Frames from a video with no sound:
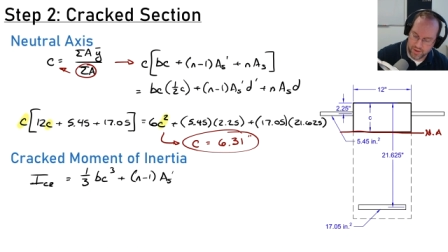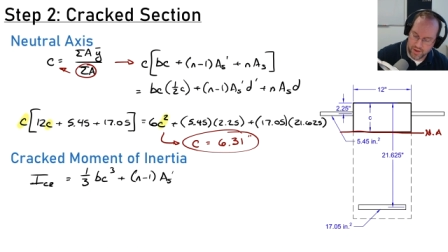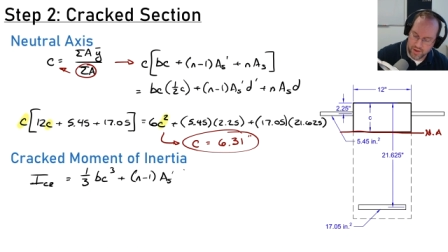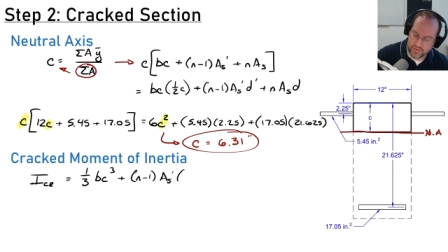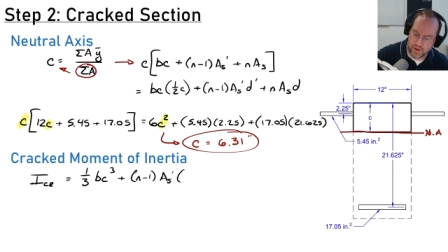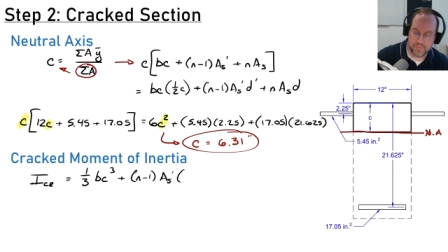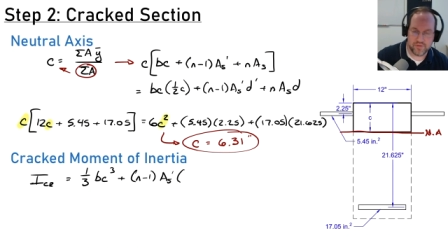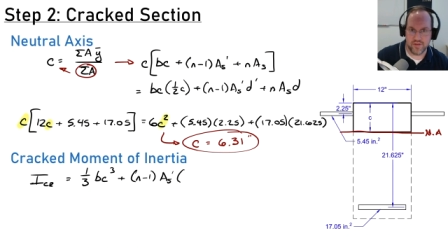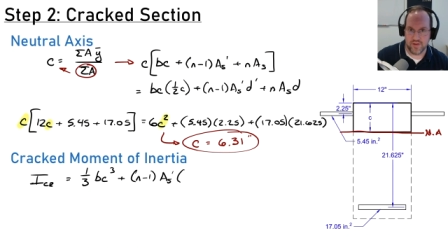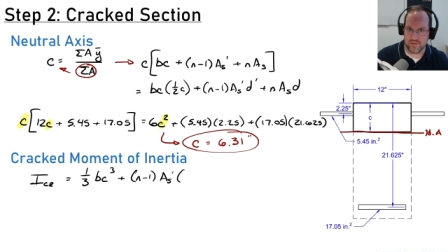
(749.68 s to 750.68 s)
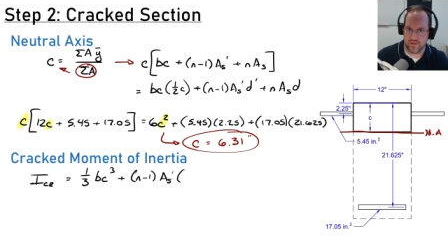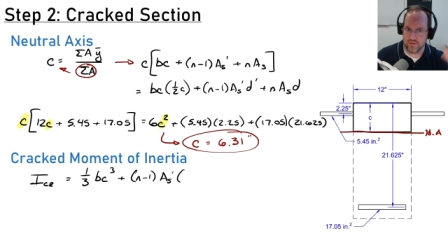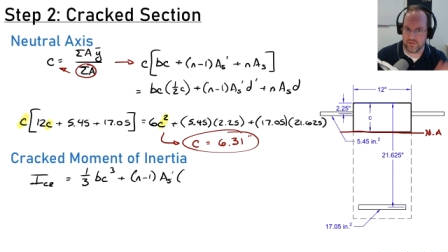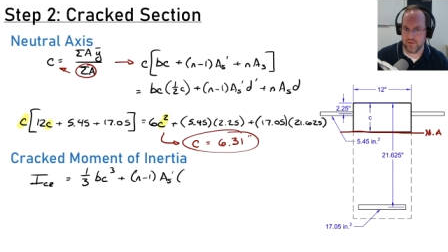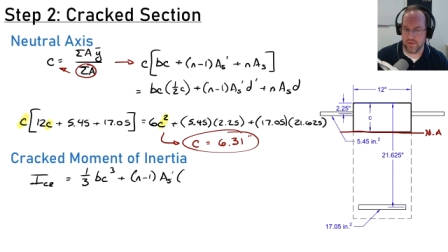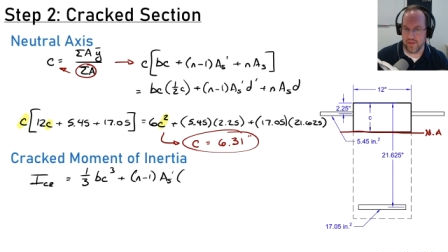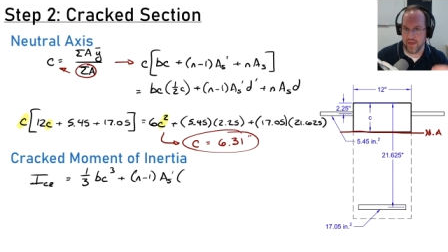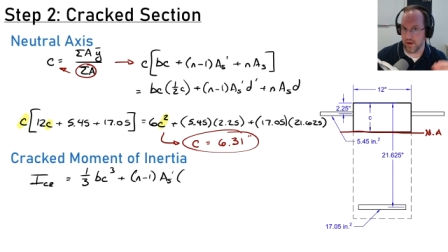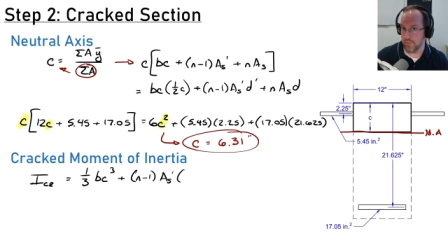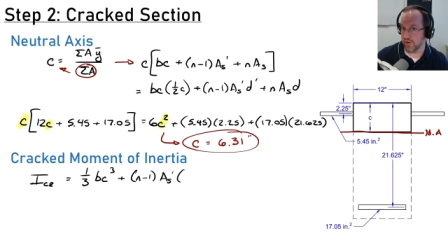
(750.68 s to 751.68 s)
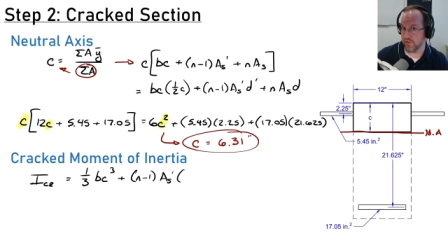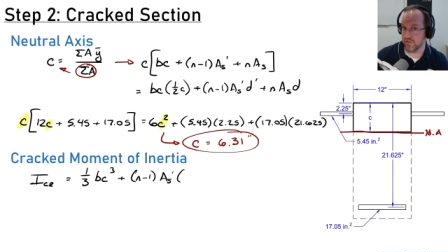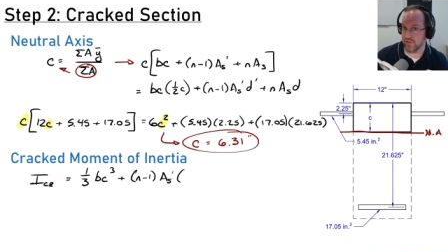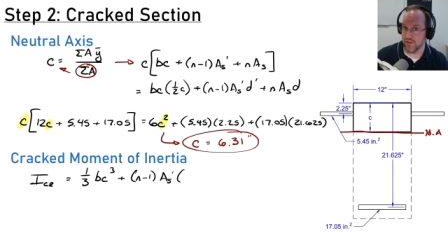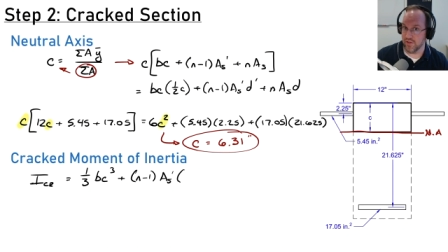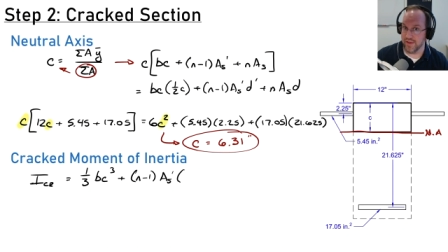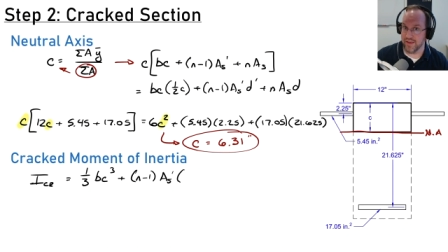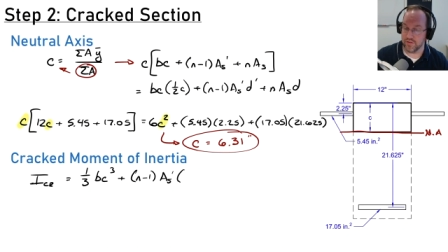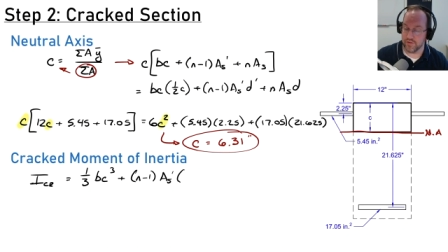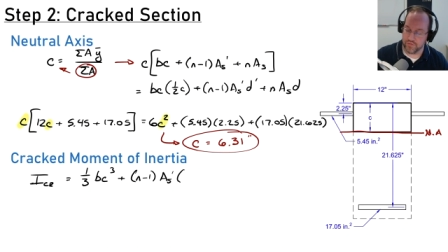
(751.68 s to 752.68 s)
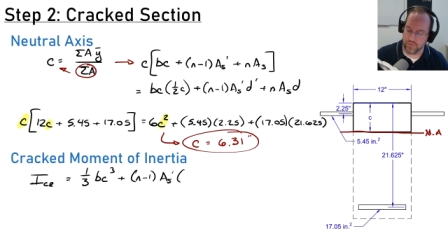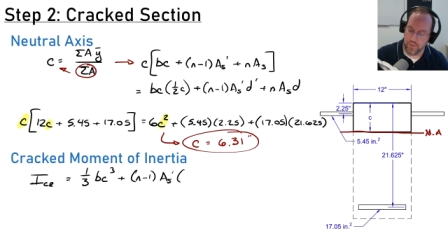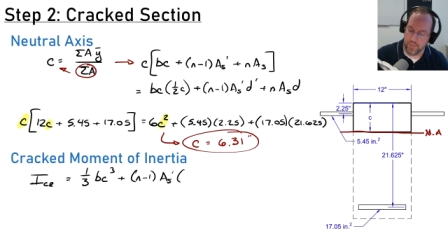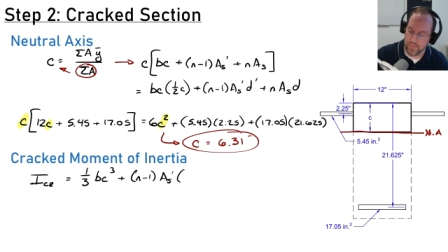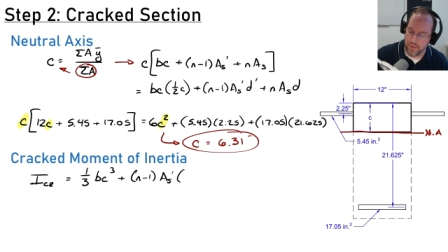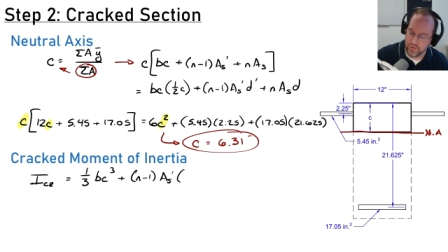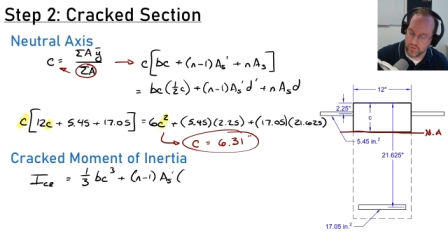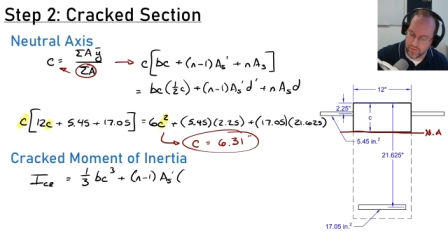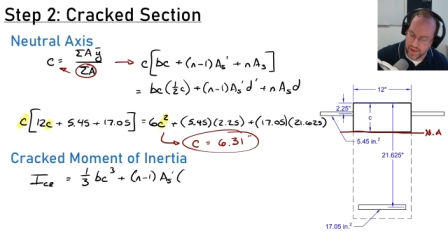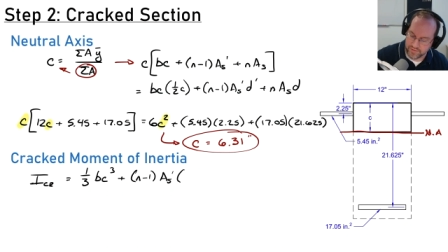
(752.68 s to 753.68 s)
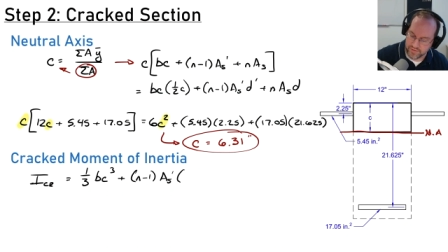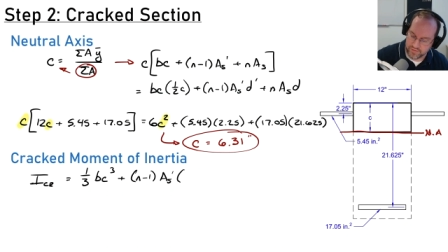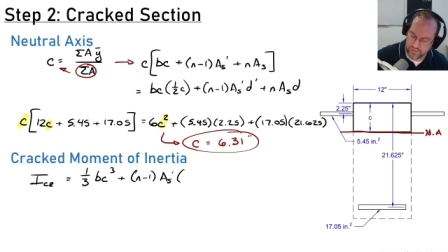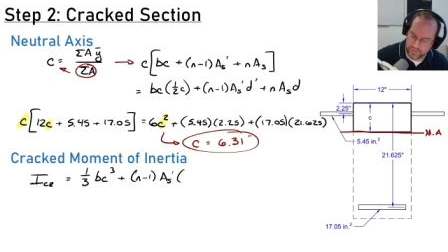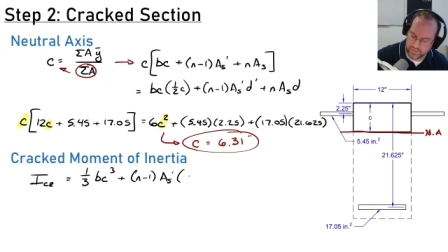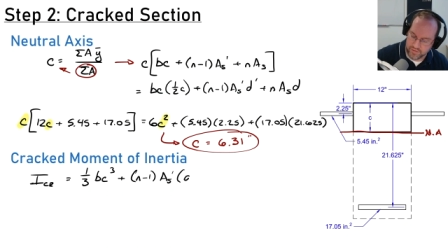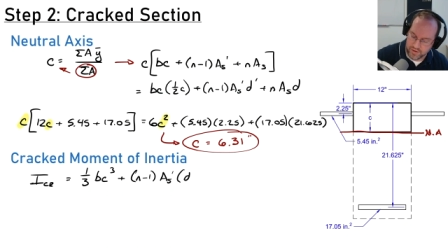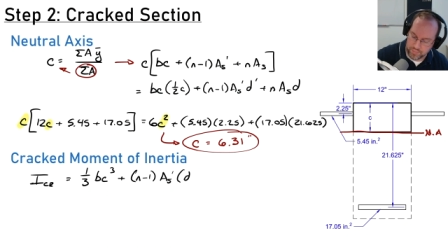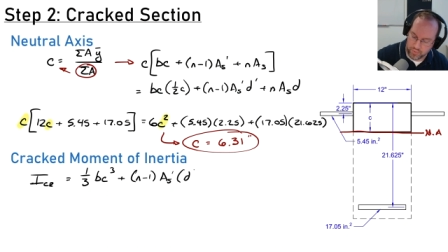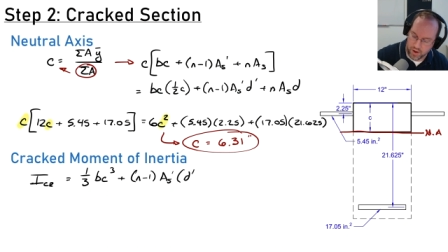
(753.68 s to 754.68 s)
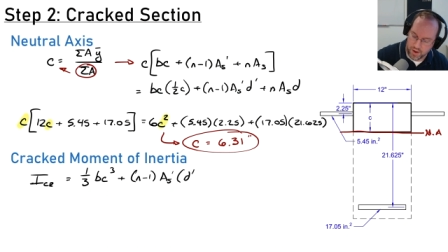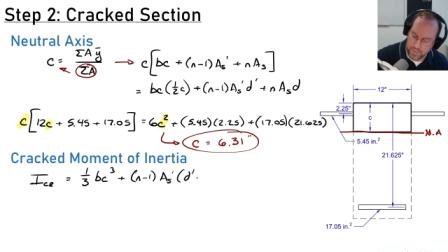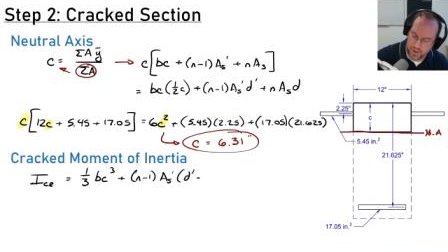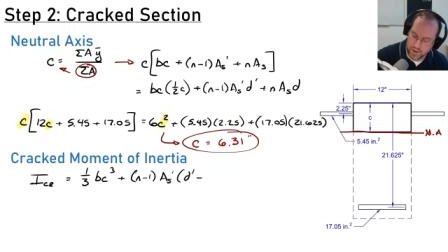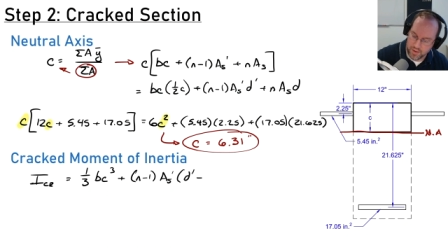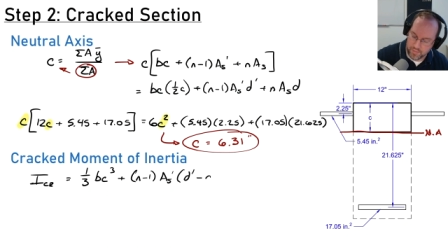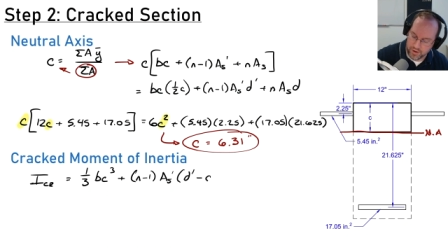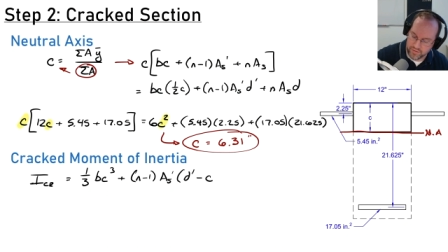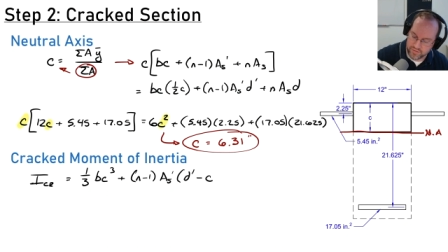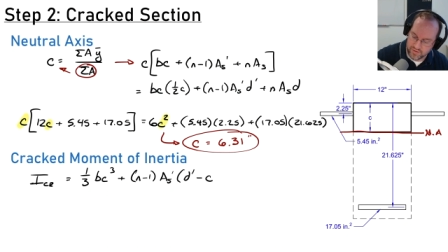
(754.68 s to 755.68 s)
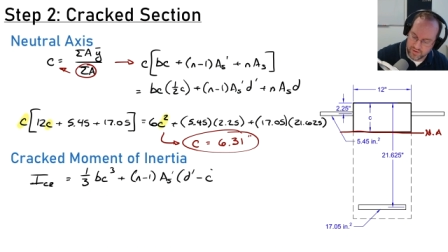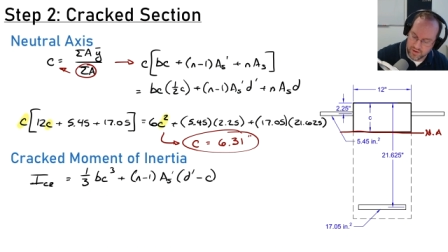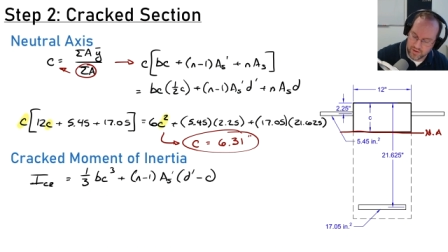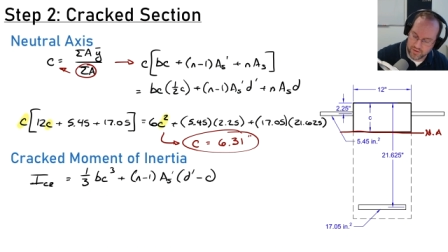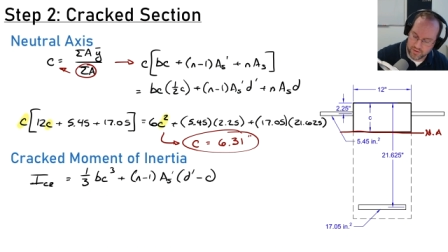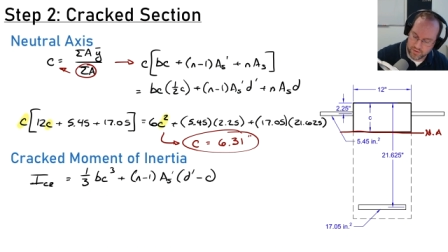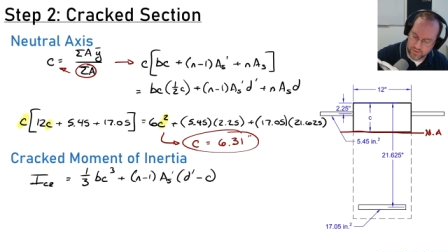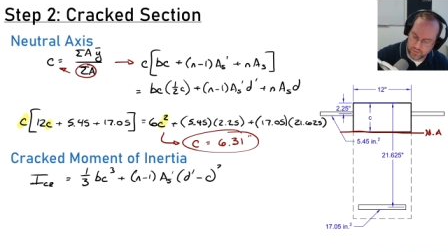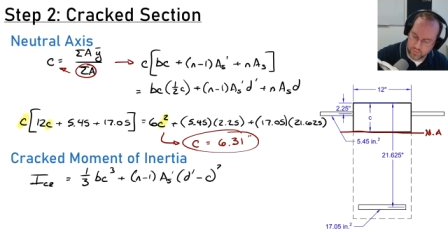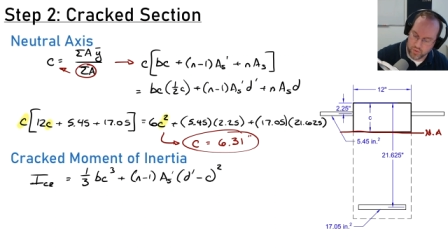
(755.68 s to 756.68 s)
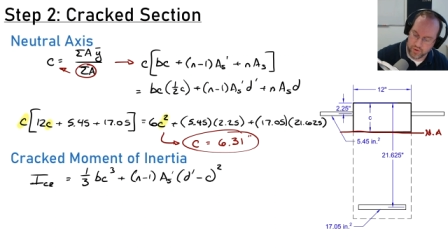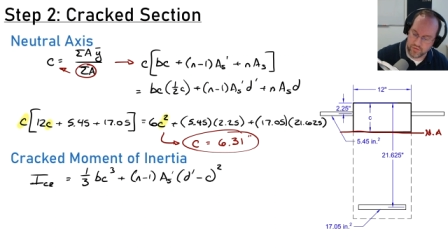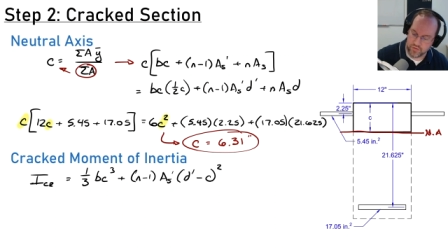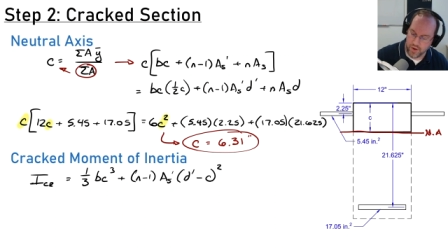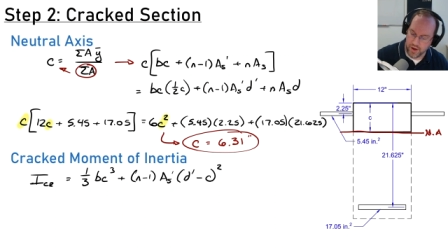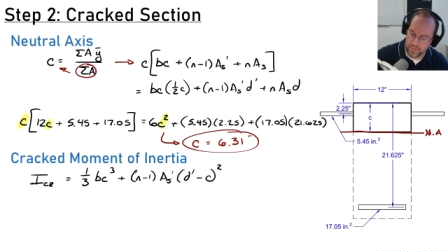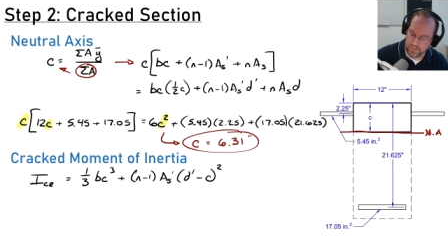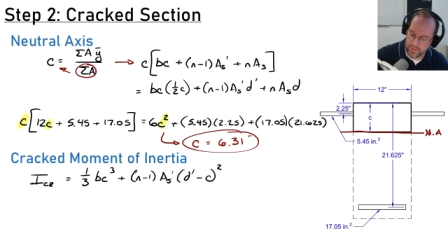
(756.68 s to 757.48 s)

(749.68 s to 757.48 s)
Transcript: times the distance that compression steel is from my neutral axis. So that's d prime minus c quantity squared.